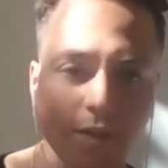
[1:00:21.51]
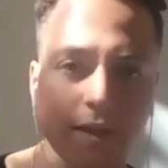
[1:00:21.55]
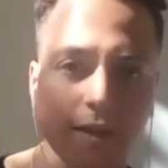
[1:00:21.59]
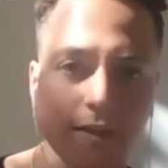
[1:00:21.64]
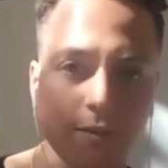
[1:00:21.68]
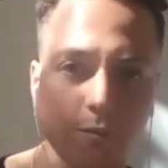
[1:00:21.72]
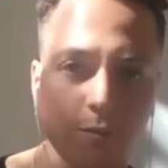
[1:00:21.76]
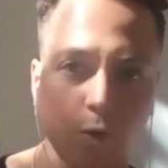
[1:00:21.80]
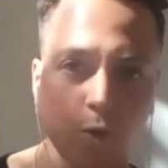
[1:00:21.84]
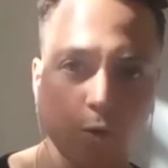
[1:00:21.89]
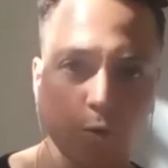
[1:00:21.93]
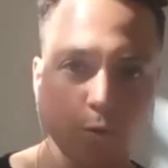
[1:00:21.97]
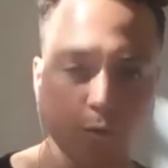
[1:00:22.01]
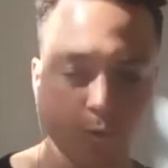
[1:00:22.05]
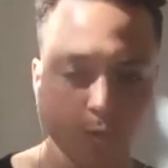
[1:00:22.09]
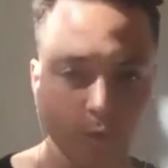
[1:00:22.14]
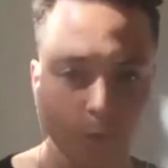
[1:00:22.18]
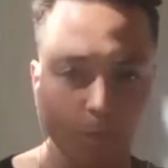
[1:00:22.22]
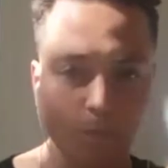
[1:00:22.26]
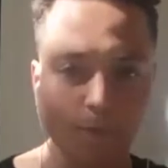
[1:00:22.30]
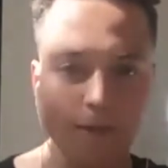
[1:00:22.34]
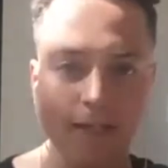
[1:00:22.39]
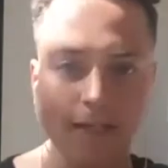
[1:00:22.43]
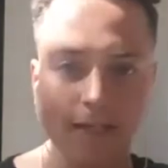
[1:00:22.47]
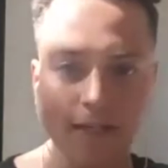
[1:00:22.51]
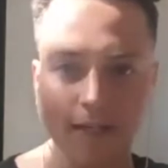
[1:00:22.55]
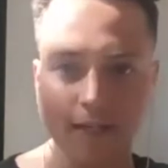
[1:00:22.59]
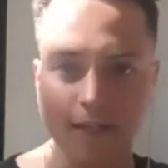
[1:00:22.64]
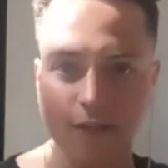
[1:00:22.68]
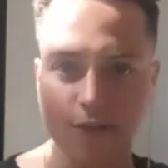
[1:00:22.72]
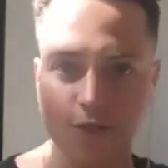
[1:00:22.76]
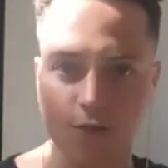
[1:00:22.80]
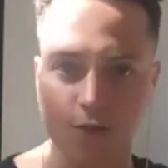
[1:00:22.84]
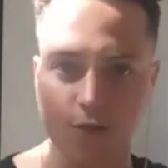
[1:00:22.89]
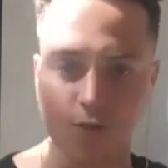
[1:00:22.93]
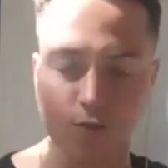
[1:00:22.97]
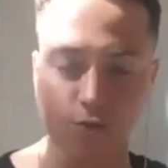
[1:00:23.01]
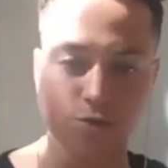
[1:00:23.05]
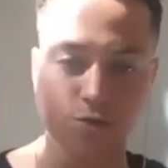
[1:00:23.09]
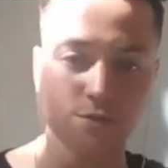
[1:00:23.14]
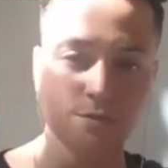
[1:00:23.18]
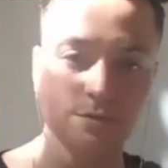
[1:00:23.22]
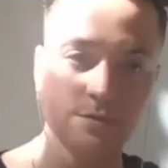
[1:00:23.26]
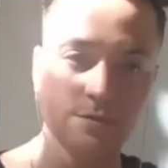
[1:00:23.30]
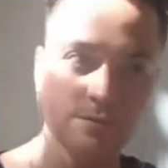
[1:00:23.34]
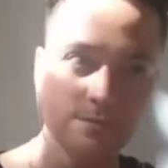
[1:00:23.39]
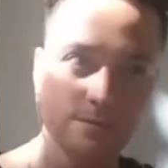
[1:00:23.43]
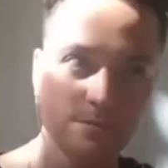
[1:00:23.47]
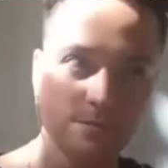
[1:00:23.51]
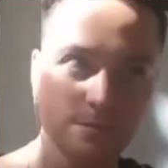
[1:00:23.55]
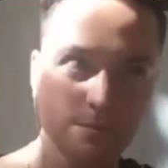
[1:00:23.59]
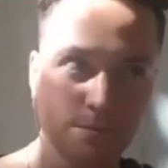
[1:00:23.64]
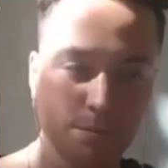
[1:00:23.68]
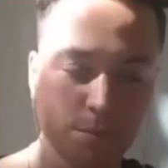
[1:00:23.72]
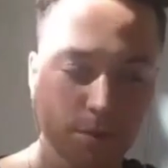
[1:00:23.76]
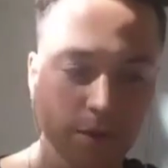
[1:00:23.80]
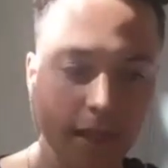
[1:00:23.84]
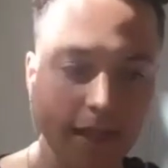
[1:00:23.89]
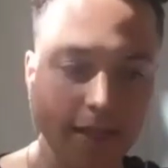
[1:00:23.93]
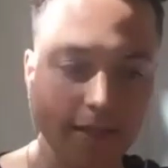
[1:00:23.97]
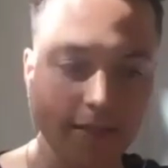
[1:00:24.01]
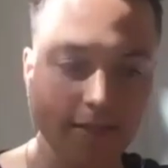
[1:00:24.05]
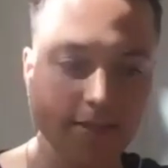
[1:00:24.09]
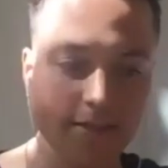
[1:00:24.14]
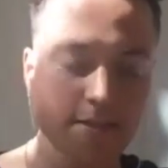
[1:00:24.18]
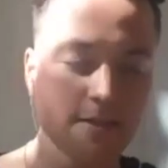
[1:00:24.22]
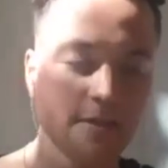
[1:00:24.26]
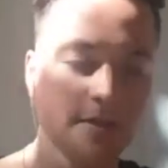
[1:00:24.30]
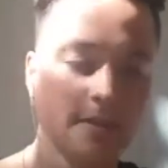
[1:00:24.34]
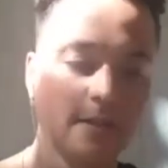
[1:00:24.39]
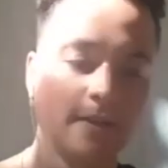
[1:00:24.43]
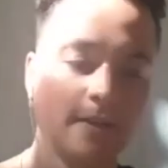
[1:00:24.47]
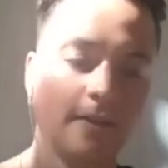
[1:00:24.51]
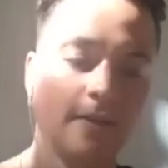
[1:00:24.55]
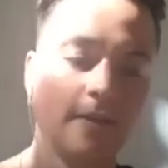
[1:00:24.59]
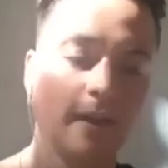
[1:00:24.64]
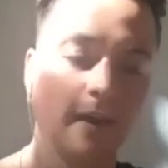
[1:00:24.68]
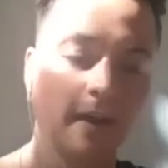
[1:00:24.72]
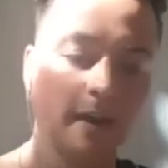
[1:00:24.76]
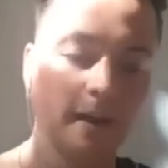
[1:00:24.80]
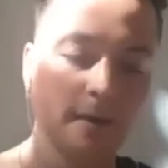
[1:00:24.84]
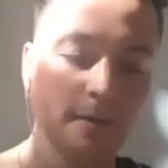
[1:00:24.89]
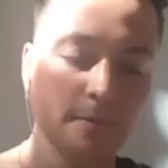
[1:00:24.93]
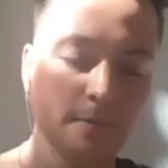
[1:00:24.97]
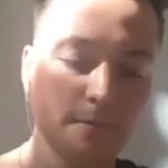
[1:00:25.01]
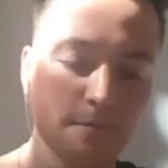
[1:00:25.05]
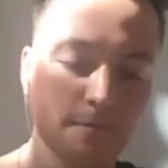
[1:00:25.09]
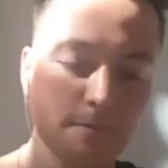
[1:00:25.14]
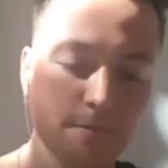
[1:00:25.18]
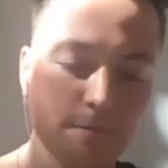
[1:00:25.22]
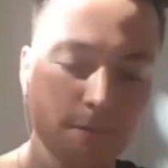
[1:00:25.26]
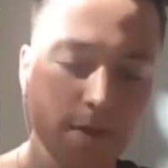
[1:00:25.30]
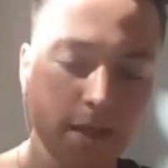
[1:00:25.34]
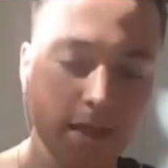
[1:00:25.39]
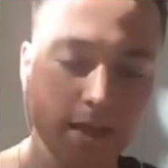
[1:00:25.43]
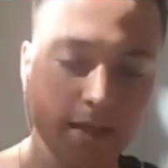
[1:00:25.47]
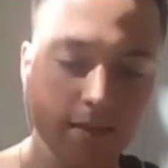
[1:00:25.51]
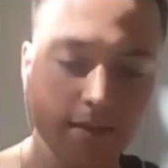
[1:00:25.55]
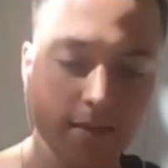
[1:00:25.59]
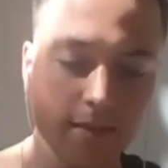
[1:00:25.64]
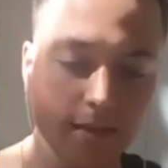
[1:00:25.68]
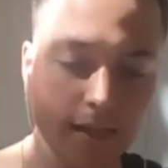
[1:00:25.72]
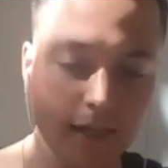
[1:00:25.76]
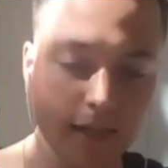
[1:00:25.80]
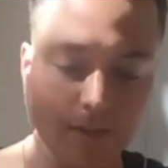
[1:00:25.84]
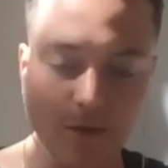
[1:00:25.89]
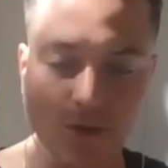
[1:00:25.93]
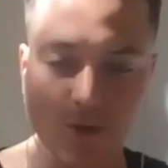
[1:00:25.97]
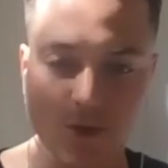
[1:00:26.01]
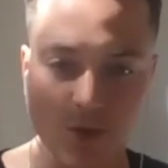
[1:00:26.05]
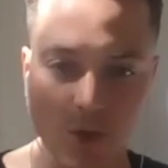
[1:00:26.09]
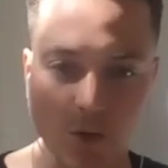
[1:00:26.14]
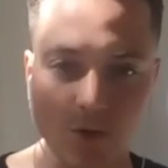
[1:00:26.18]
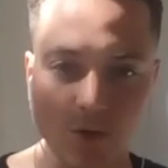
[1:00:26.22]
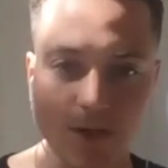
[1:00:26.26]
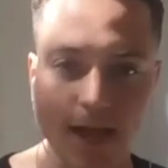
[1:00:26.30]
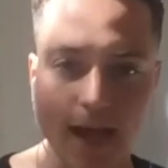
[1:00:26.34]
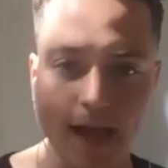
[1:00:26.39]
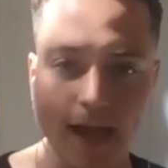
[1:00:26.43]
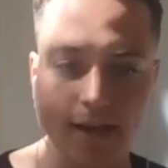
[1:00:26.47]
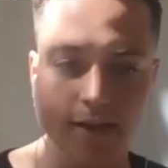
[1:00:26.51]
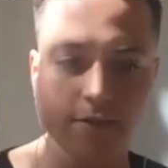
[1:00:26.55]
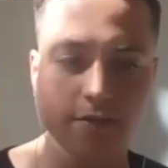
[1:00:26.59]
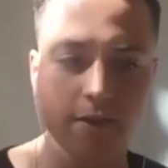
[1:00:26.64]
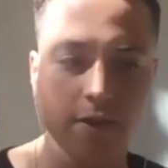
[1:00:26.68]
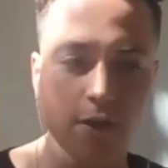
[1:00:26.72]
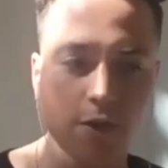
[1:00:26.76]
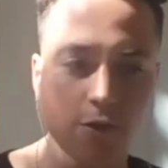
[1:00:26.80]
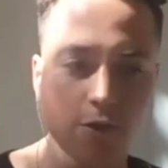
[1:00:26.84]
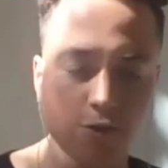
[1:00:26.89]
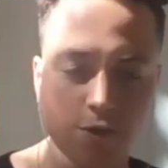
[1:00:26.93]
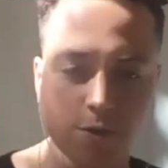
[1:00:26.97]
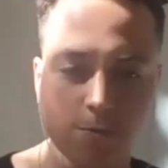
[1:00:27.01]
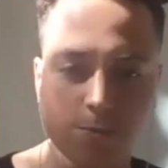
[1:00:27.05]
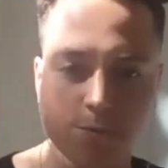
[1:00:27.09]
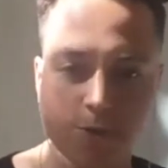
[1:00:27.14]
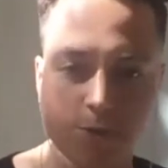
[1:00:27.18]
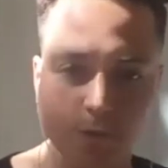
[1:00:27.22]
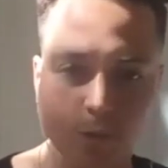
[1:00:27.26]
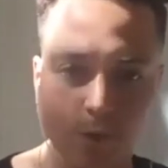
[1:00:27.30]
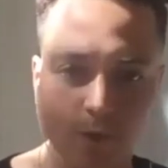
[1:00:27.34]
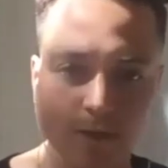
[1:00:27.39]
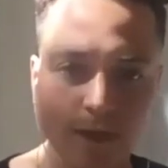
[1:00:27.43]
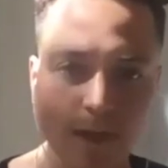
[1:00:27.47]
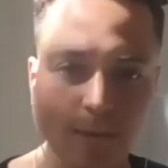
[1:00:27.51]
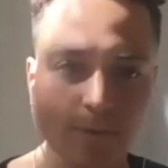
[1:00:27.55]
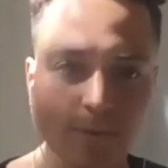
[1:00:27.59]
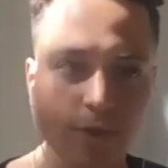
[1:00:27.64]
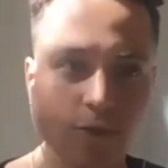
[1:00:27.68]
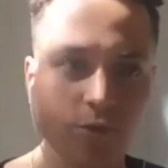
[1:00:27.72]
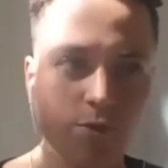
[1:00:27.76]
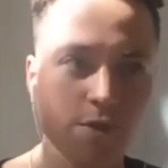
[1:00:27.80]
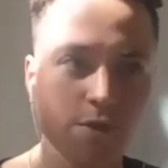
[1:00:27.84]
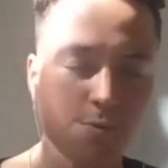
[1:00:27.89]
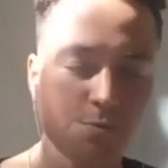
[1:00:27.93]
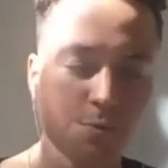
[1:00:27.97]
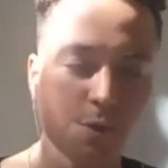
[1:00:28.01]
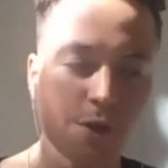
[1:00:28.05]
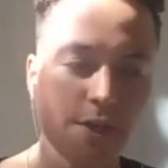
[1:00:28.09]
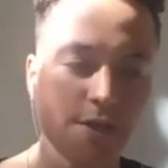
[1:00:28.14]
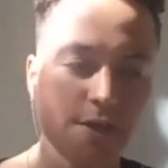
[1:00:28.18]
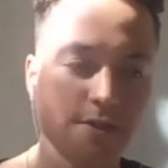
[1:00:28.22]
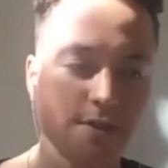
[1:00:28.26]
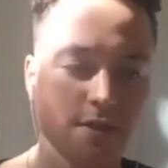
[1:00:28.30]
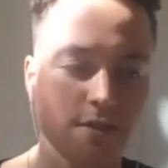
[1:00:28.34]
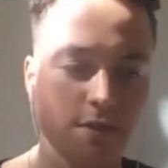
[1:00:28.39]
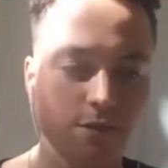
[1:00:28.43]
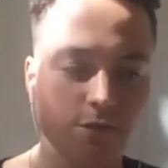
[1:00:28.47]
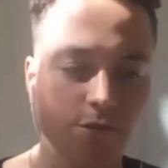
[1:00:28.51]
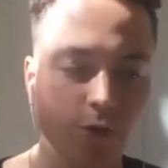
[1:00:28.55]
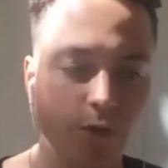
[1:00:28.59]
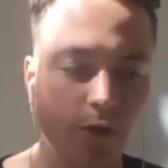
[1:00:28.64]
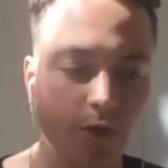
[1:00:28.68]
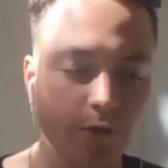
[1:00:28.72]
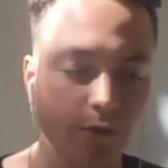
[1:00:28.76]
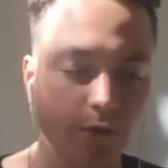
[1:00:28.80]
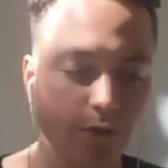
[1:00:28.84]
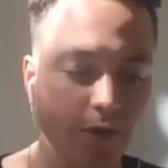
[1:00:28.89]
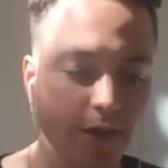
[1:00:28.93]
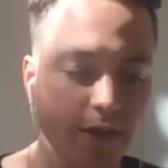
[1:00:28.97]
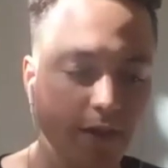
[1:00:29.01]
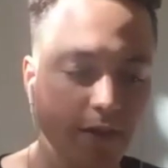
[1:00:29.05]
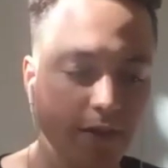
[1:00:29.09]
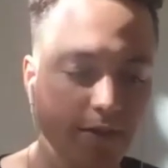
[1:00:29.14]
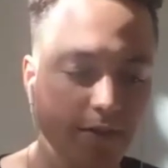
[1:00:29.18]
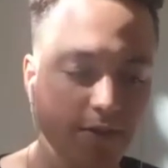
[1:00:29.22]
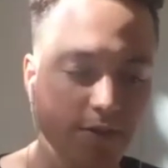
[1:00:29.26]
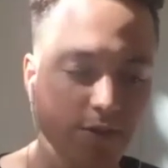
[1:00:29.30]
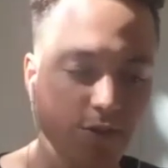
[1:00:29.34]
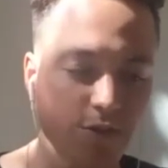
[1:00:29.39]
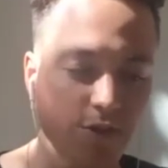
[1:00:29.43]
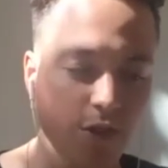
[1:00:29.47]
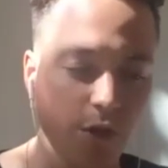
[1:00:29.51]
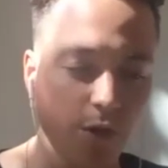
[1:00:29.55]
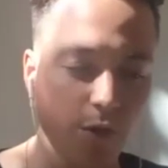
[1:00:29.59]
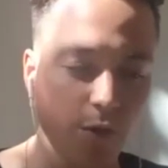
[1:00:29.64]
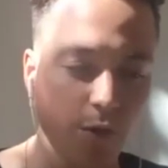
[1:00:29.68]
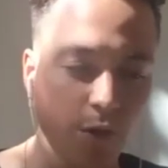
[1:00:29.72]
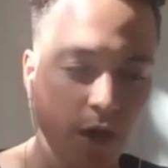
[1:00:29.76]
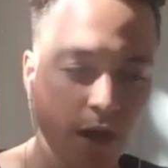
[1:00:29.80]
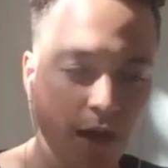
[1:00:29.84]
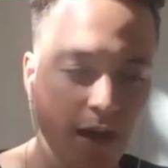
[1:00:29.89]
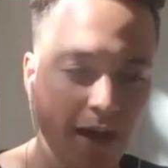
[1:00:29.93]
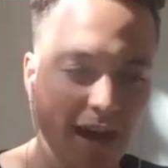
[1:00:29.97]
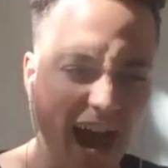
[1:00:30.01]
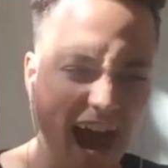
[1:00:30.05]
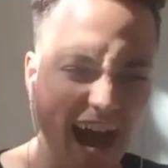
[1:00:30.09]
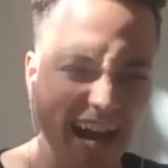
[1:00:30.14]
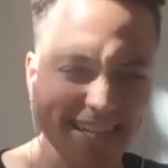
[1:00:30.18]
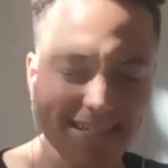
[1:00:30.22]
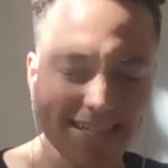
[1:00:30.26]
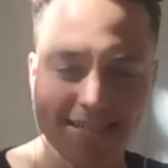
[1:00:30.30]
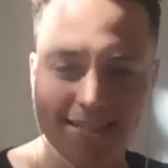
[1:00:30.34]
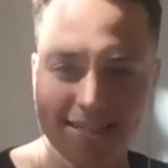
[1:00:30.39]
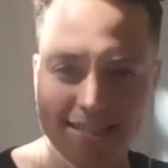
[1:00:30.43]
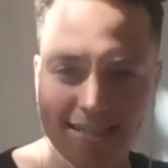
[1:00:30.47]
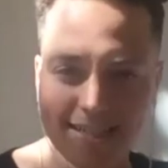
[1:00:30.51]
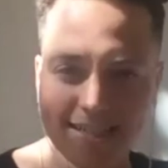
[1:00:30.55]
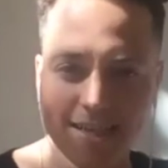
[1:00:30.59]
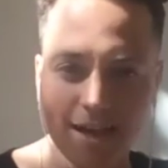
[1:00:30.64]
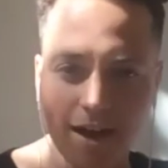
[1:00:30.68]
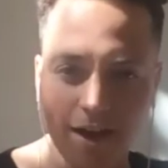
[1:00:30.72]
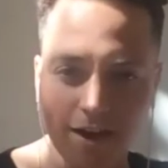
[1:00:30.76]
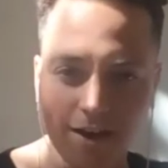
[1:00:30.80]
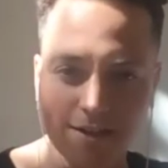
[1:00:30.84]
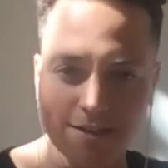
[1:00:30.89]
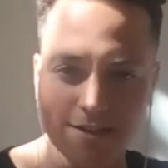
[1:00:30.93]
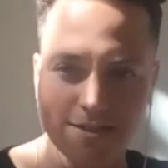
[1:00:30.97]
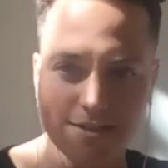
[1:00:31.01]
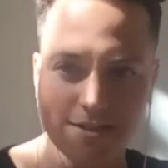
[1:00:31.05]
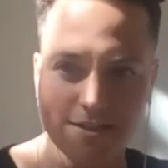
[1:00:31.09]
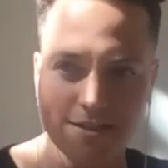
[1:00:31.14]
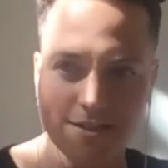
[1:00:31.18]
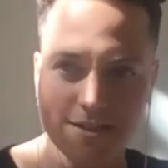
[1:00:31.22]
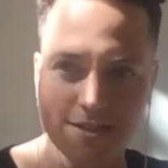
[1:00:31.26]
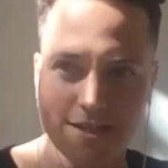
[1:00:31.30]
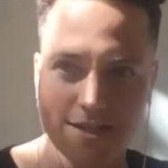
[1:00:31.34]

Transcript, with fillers: And we're repeating a certain place in the zodiac there in terms of where Neptune is placed and a few other things. And so I see us